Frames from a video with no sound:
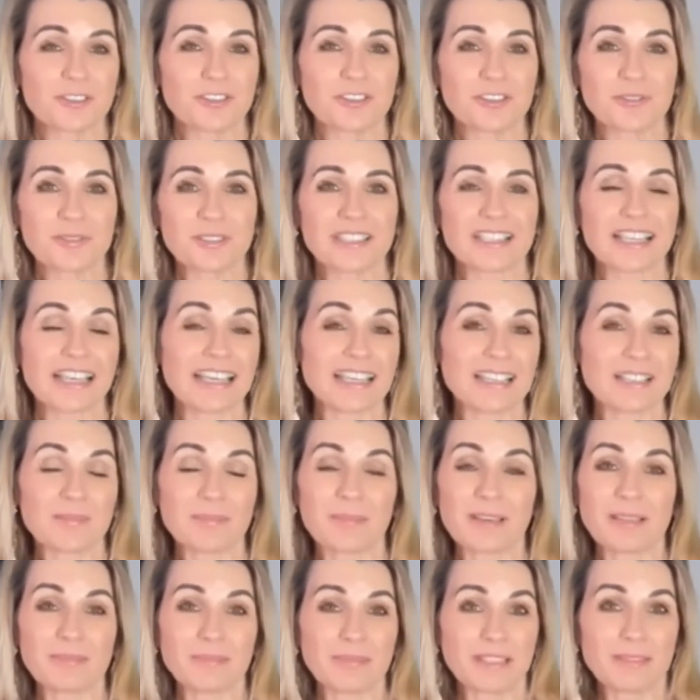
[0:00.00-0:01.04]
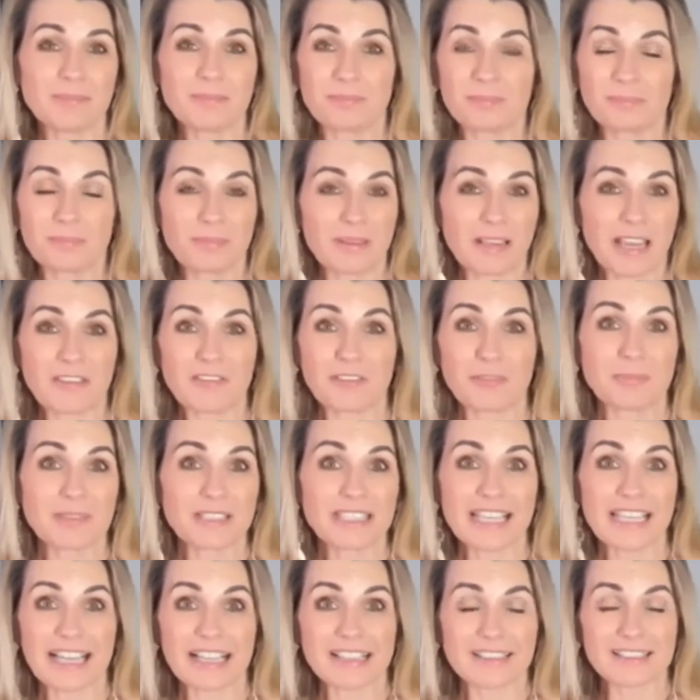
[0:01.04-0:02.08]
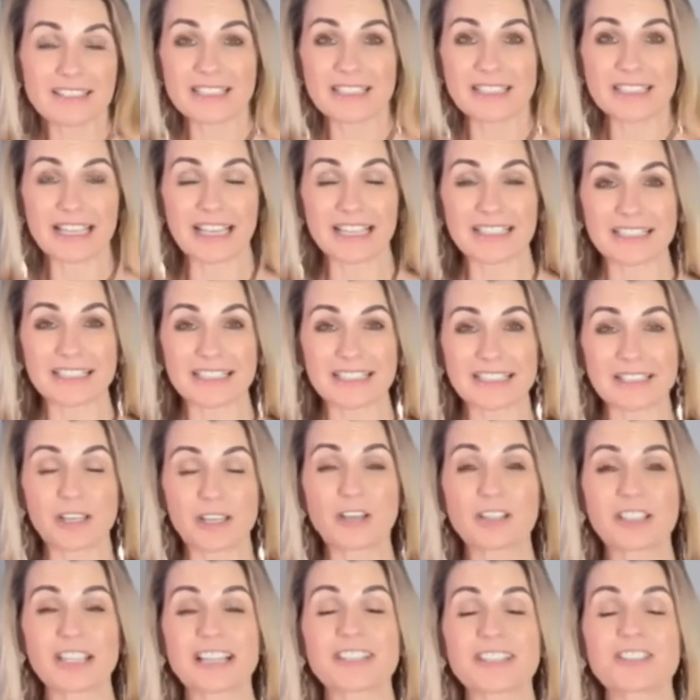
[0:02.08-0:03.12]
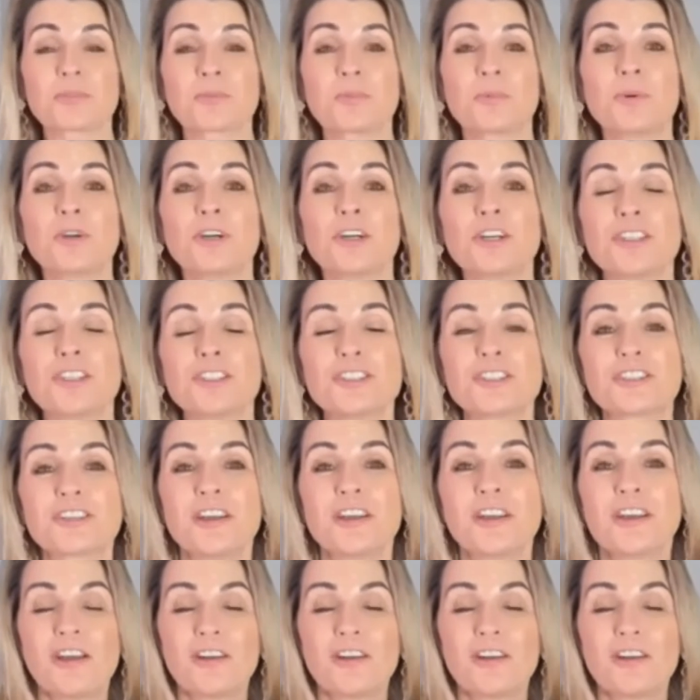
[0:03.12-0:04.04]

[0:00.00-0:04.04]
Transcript: as you say, maybe everybody else has a word